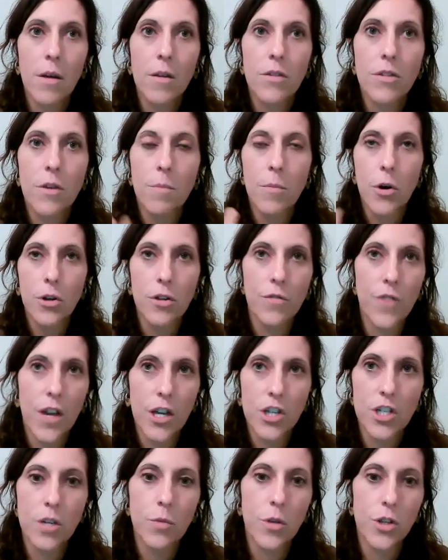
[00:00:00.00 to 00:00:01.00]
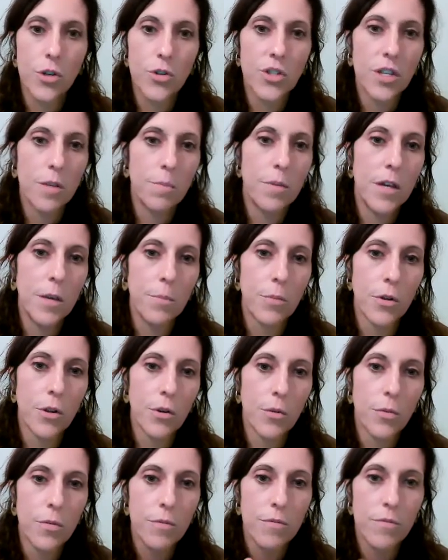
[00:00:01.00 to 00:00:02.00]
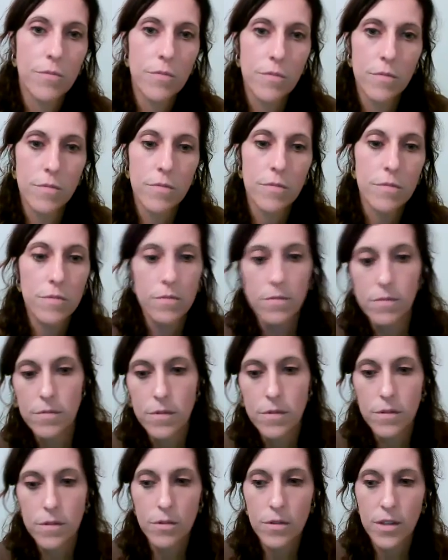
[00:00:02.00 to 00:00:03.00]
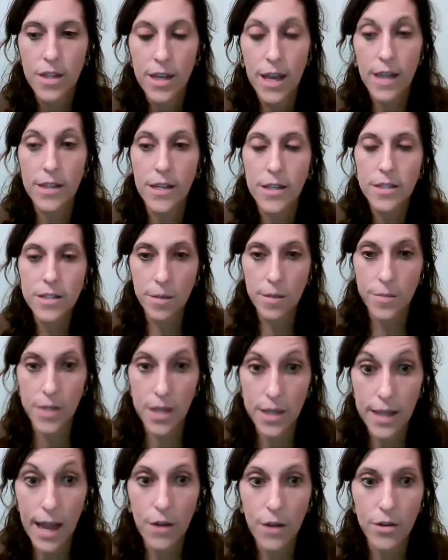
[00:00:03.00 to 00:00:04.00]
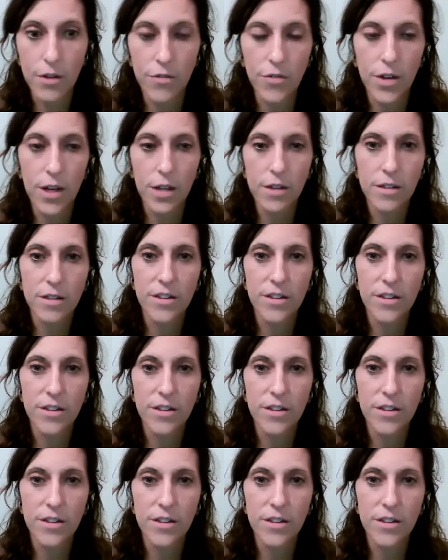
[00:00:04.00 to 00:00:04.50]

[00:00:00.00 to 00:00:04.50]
the motivation when you see people getting something out of it.